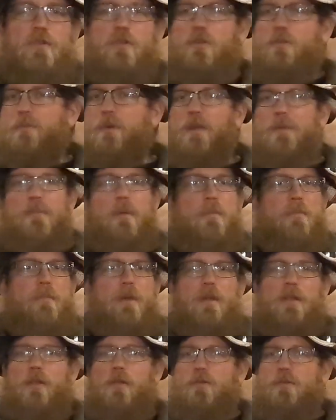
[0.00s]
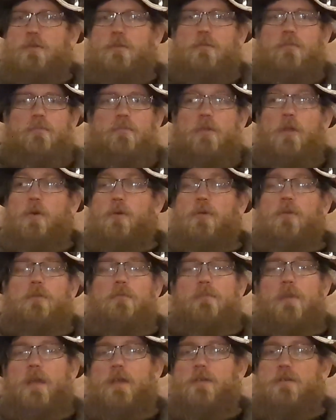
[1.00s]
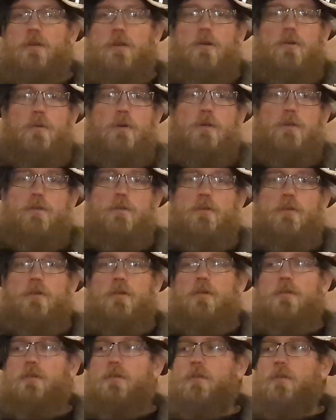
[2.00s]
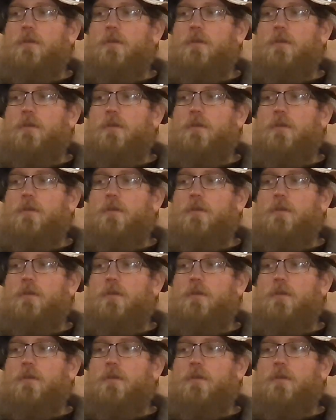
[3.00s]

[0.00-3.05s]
Just picked them up at my local Ace Hardware store.